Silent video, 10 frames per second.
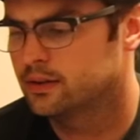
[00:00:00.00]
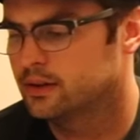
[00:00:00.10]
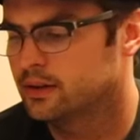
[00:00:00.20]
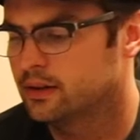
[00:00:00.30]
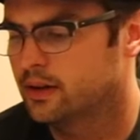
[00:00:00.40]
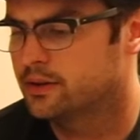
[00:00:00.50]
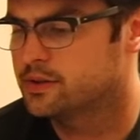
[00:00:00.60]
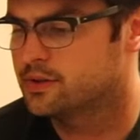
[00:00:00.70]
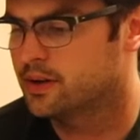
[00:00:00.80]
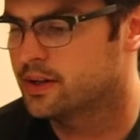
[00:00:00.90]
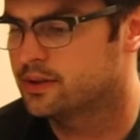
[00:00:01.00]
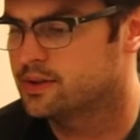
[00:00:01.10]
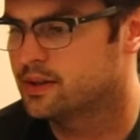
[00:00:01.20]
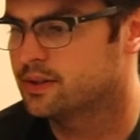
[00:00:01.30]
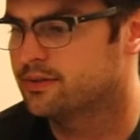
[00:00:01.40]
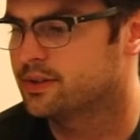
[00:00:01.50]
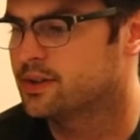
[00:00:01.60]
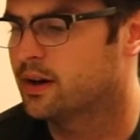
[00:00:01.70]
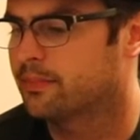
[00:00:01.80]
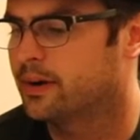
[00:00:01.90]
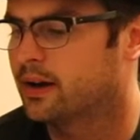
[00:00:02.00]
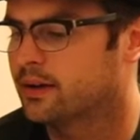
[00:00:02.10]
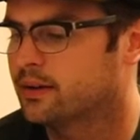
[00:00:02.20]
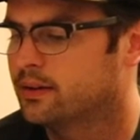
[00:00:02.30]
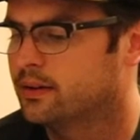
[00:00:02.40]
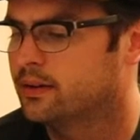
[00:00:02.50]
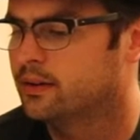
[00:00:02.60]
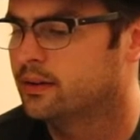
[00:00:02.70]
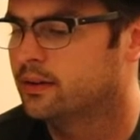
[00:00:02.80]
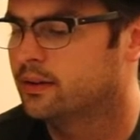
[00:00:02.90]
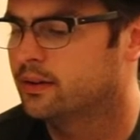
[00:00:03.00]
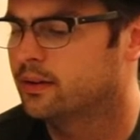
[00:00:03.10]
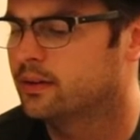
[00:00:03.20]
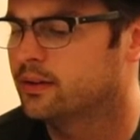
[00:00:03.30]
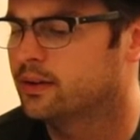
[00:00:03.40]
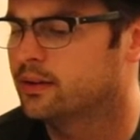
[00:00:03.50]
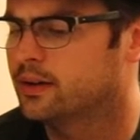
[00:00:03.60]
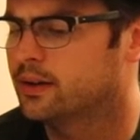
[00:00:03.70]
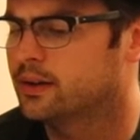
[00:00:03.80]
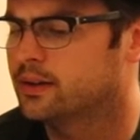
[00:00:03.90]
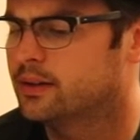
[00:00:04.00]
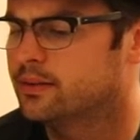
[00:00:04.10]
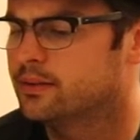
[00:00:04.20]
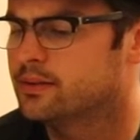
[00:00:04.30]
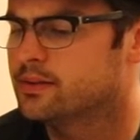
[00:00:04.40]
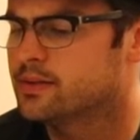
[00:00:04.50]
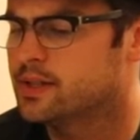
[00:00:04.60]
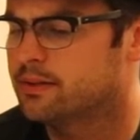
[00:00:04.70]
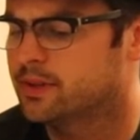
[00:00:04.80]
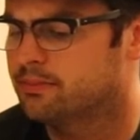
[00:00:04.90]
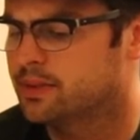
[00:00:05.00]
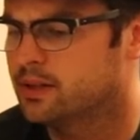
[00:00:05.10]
Uh, I was trying to use it uh, for TalkBack, and uh, it didn't seem to be